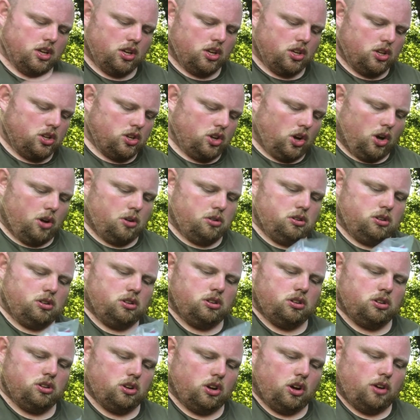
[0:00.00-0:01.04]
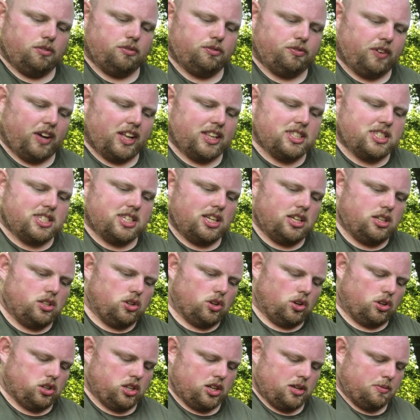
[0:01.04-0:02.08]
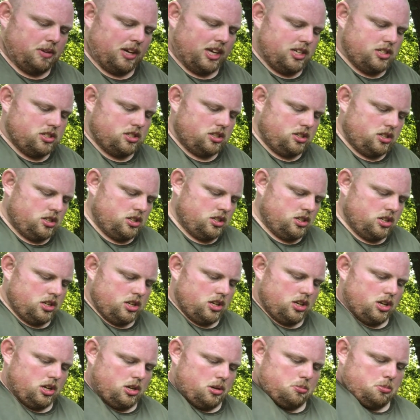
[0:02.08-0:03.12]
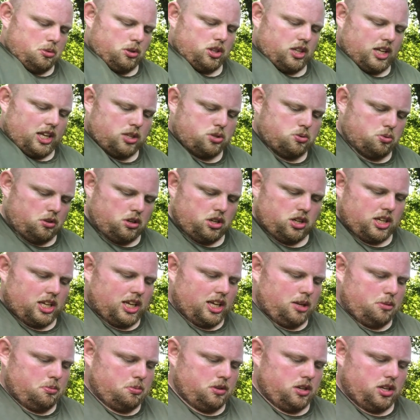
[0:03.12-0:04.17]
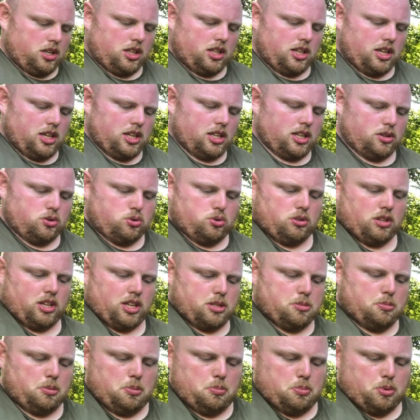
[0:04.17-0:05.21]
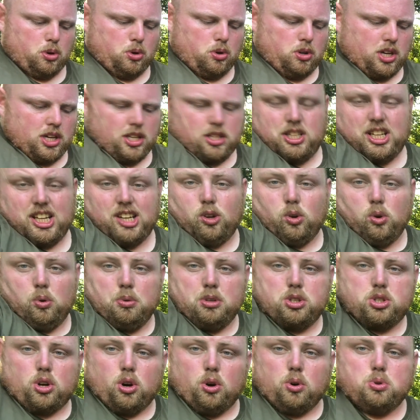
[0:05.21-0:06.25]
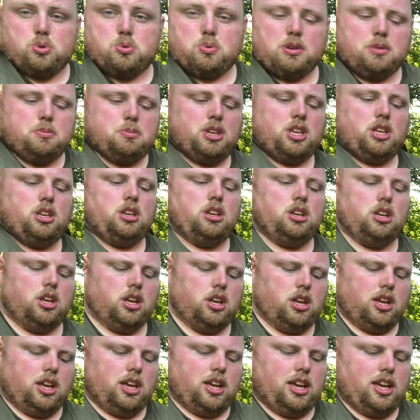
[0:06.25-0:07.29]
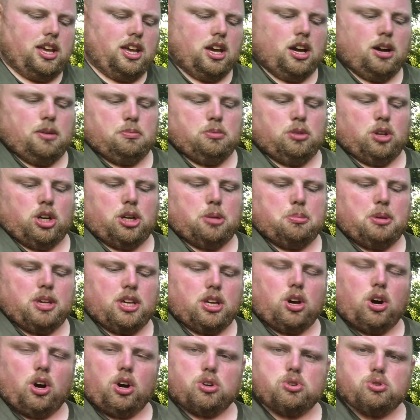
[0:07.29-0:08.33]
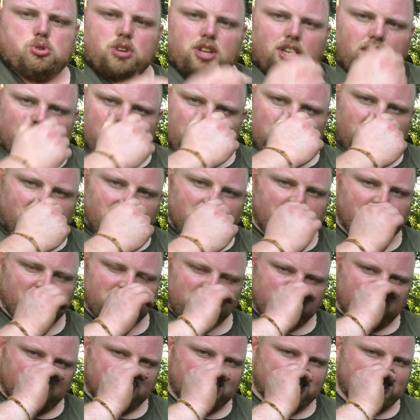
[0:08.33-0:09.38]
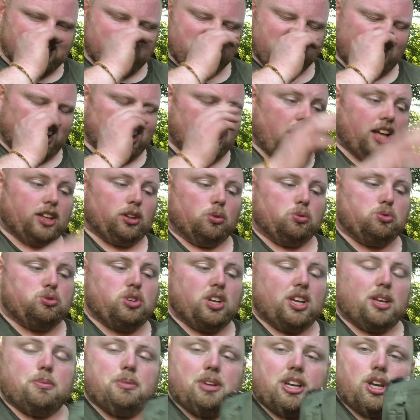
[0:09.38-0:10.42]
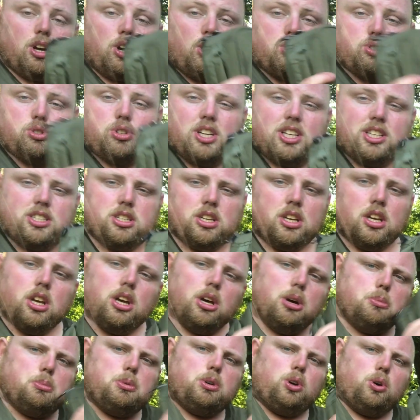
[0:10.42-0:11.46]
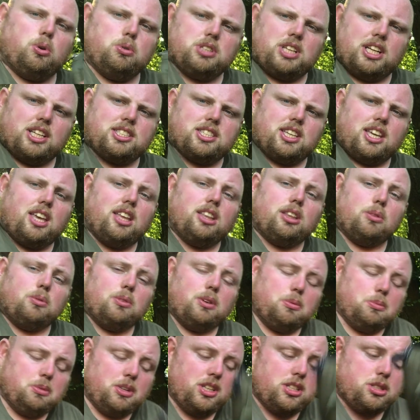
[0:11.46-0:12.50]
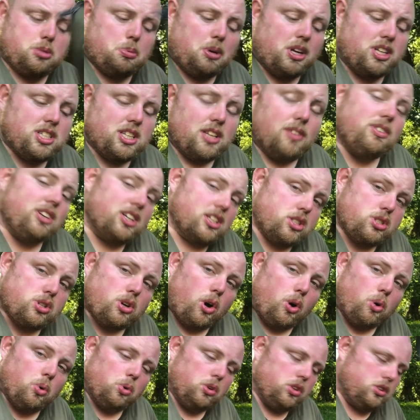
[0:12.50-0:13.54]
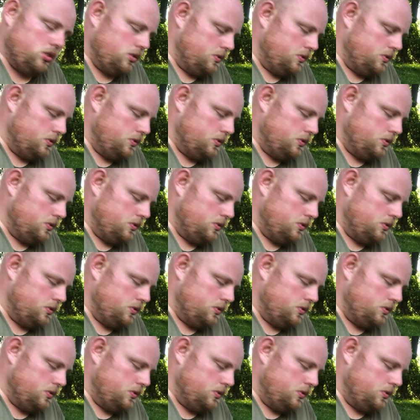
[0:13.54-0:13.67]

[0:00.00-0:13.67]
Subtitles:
nothing fancy, nothing amazing, but that's what I keep in there. That's my brew kit that always goes with me. I'm not a big hot drink. I don't drink many hot drinks, but I always like to keep them with me, especially if it gets cold.